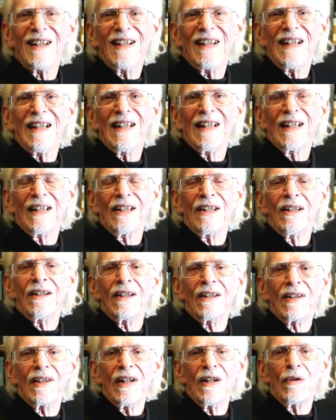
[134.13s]
And
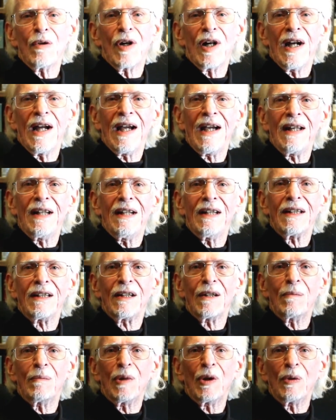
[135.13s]
they were adding
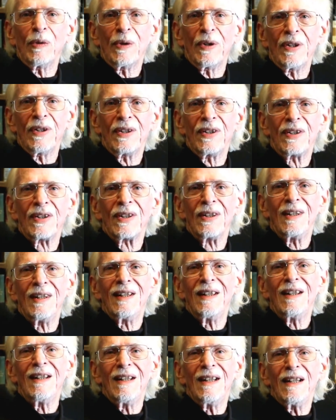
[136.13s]
components.
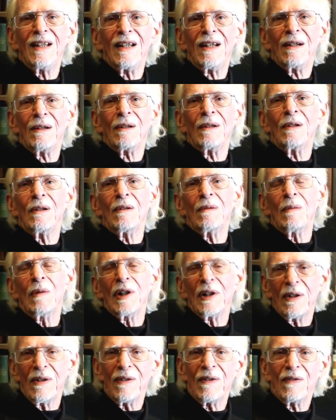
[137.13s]

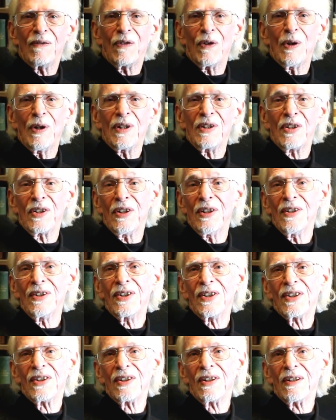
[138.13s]
But for
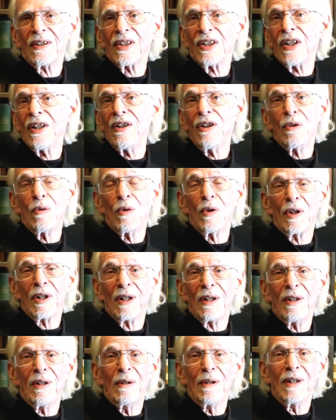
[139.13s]
instance, say you
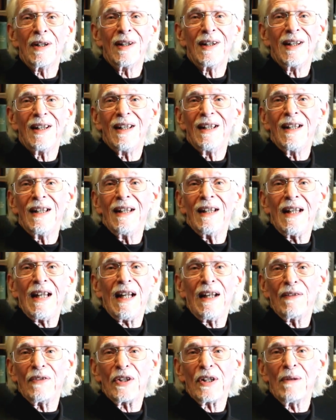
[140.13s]
wanted to
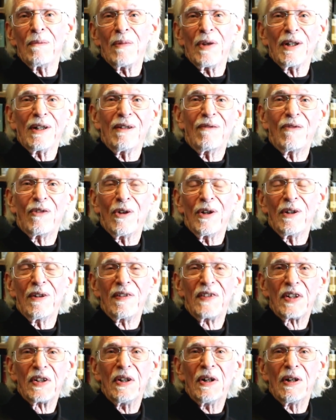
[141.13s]
have something in front of
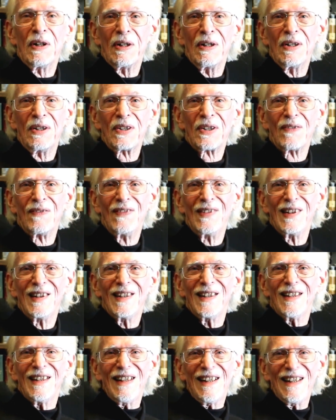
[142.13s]
stars,
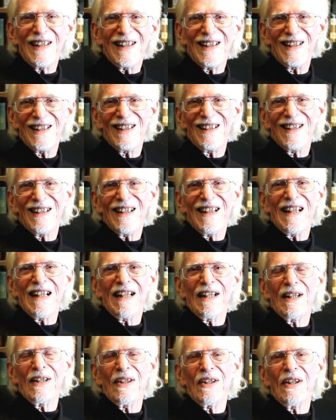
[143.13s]

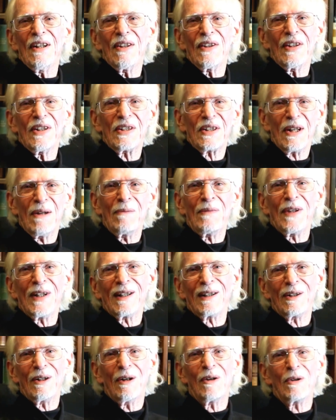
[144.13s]
and the something
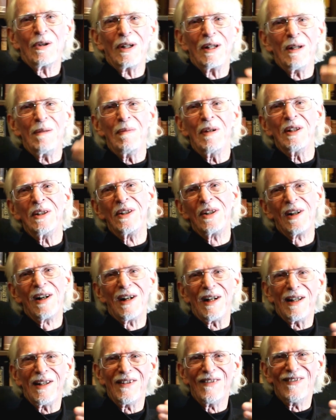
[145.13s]
had already been
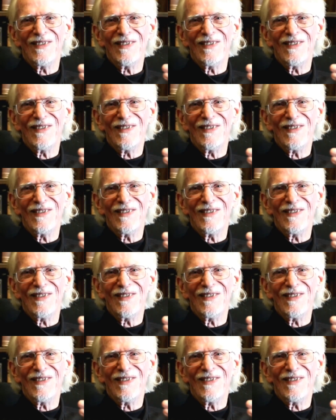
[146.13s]
shot.